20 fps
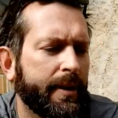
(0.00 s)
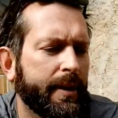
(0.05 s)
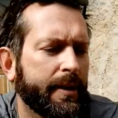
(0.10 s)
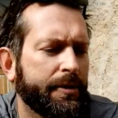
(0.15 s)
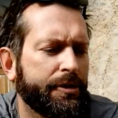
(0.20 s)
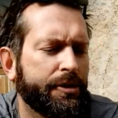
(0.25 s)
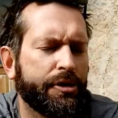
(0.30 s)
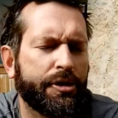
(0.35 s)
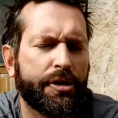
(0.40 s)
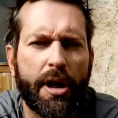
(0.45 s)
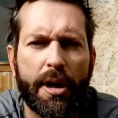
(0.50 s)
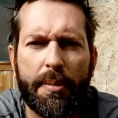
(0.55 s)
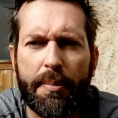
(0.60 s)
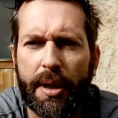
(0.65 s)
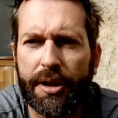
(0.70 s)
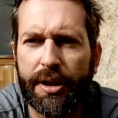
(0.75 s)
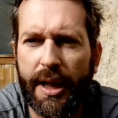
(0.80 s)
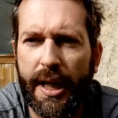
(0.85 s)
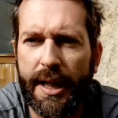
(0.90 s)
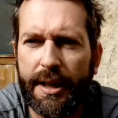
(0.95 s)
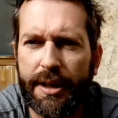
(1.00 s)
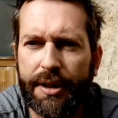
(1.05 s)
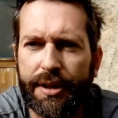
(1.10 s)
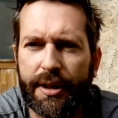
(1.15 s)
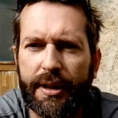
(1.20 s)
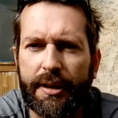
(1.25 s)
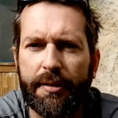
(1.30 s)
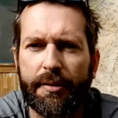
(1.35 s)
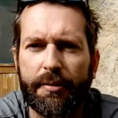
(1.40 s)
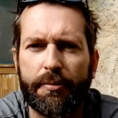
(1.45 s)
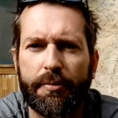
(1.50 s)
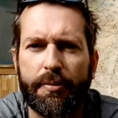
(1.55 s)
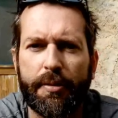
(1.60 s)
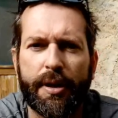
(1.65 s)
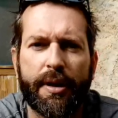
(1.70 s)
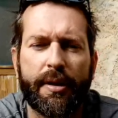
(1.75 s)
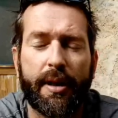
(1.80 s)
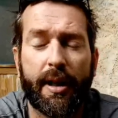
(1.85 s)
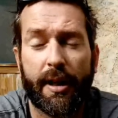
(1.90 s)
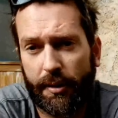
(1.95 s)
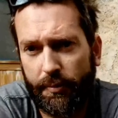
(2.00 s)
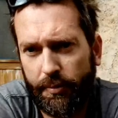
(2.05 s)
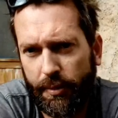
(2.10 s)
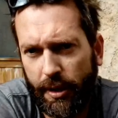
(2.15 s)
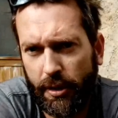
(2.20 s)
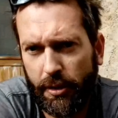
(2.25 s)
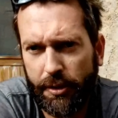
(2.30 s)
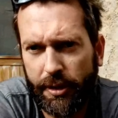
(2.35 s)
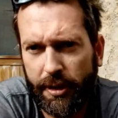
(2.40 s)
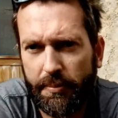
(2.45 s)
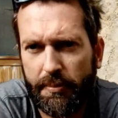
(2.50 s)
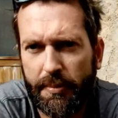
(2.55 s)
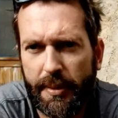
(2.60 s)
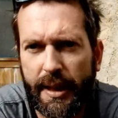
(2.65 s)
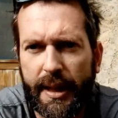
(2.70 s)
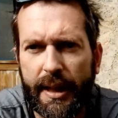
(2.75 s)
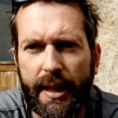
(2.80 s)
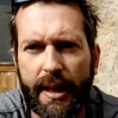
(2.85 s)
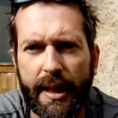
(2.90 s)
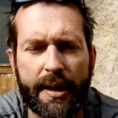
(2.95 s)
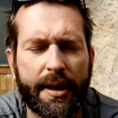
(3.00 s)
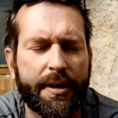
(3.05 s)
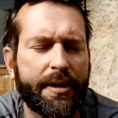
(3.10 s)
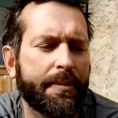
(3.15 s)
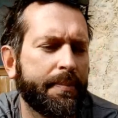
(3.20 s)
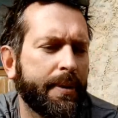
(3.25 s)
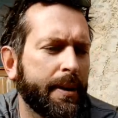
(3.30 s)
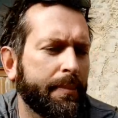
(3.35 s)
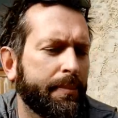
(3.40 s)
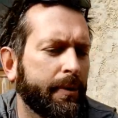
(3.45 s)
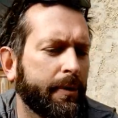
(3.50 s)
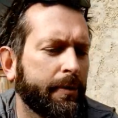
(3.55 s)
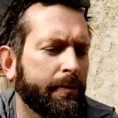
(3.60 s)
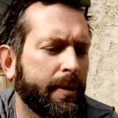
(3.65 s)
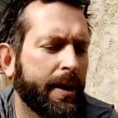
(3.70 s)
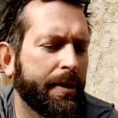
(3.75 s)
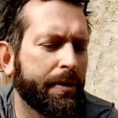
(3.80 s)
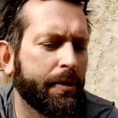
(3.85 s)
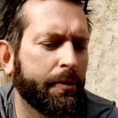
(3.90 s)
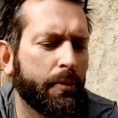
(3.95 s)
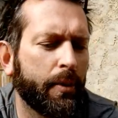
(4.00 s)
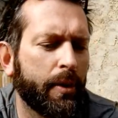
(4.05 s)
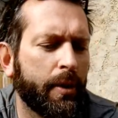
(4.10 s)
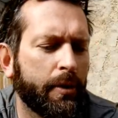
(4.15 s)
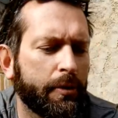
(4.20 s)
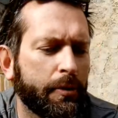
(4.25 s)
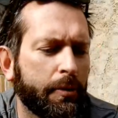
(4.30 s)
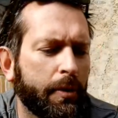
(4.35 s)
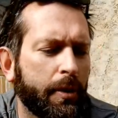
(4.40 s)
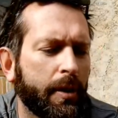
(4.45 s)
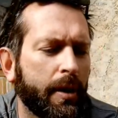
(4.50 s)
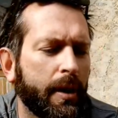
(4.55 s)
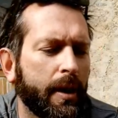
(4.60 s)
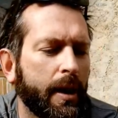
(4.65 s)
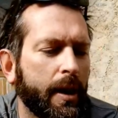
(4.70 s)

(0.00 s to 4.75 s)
There's so much energy with, like, including me and other people around the world who